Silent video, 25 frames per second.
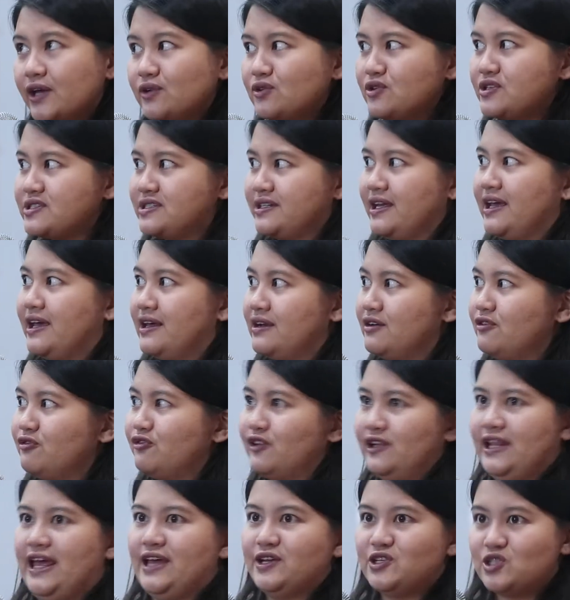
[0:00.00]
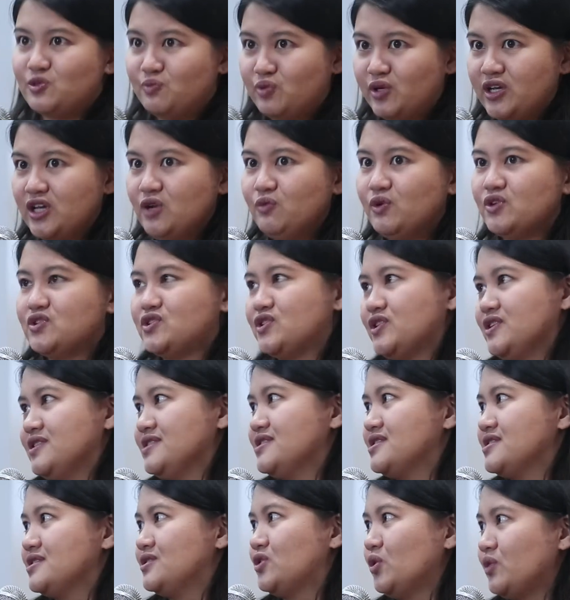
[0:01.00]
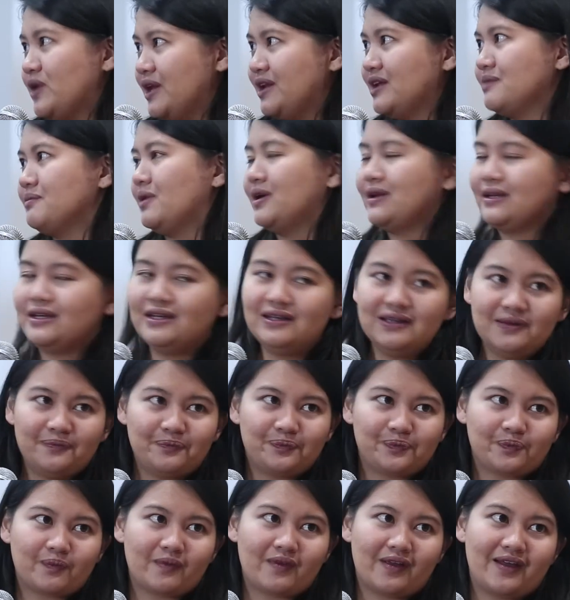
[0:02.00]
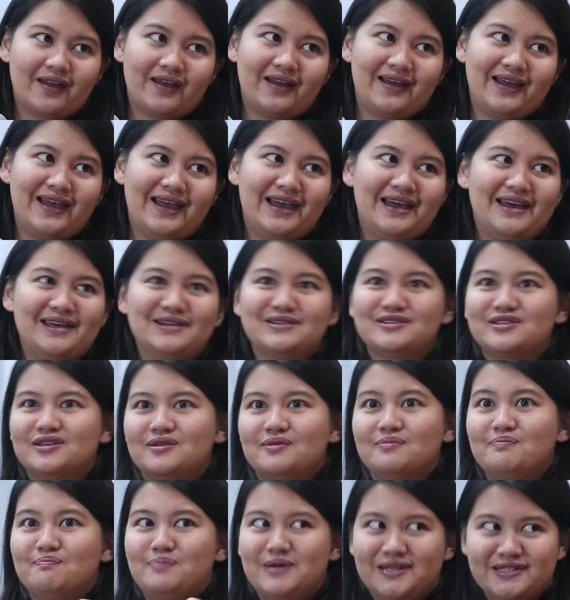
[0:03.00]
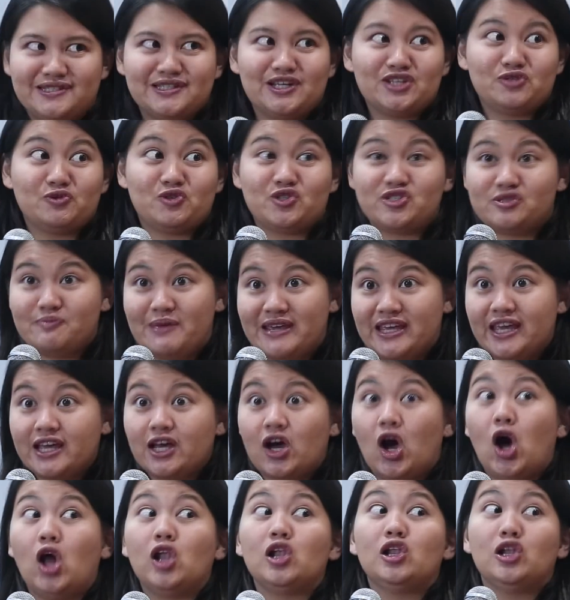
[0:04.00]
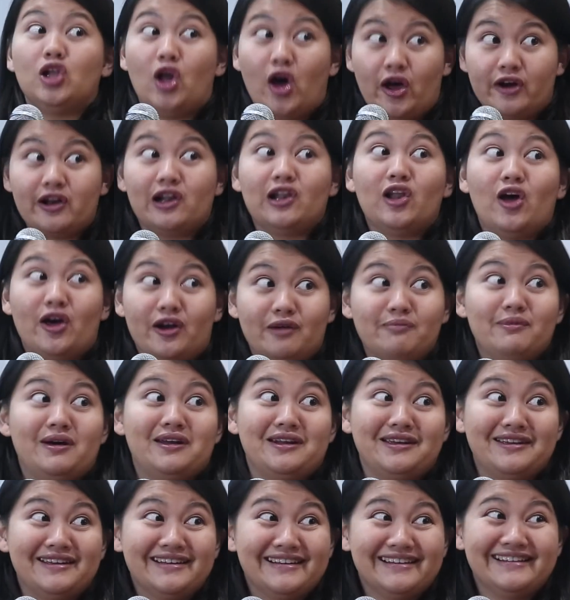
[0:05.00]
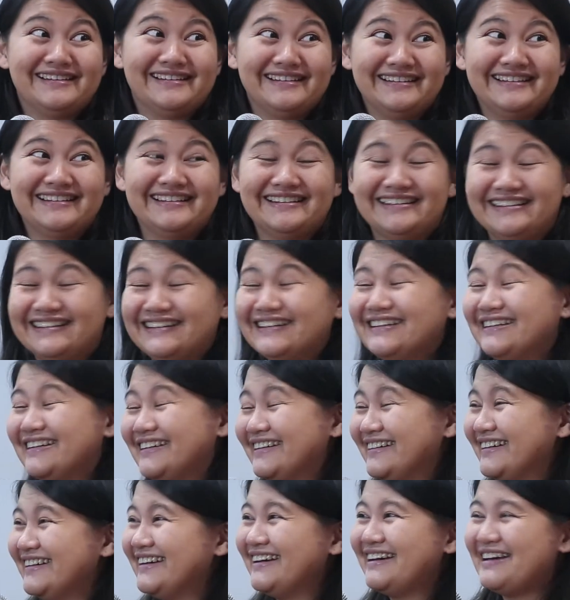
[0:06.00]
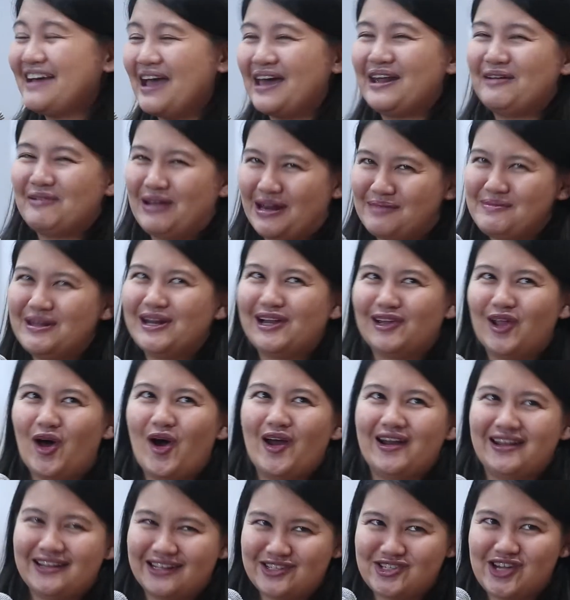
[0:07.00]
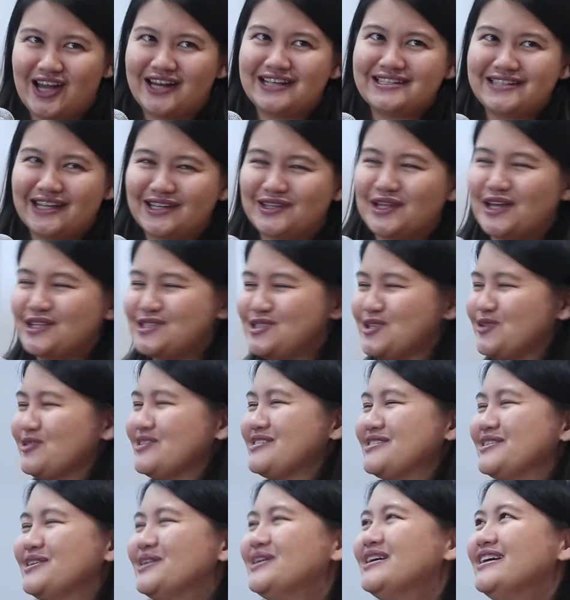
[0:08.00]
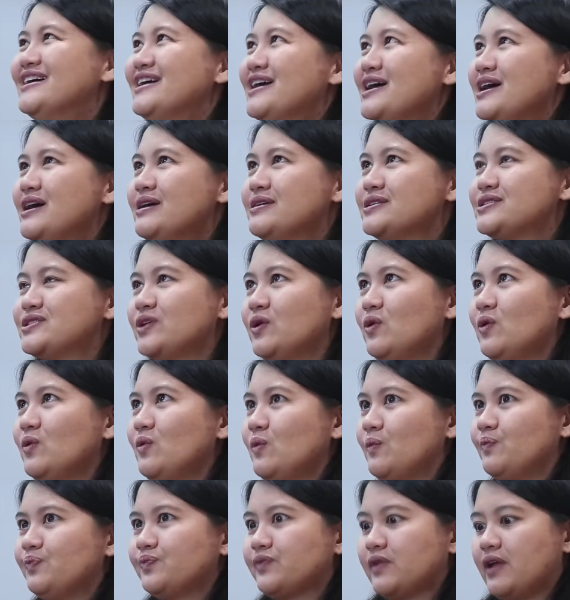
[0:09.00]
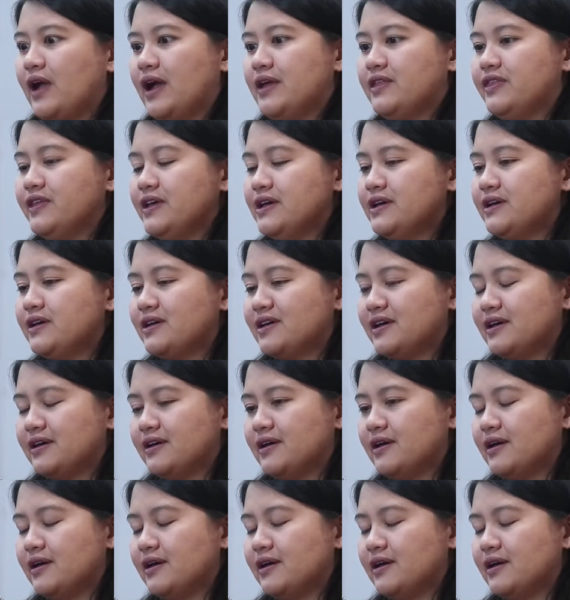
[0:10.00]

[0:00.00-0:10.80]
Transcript: understand philanthropy, which is donating money, and business, which is making a lot of money. And when I mean a lot, the Chinese take that seriously. So I think,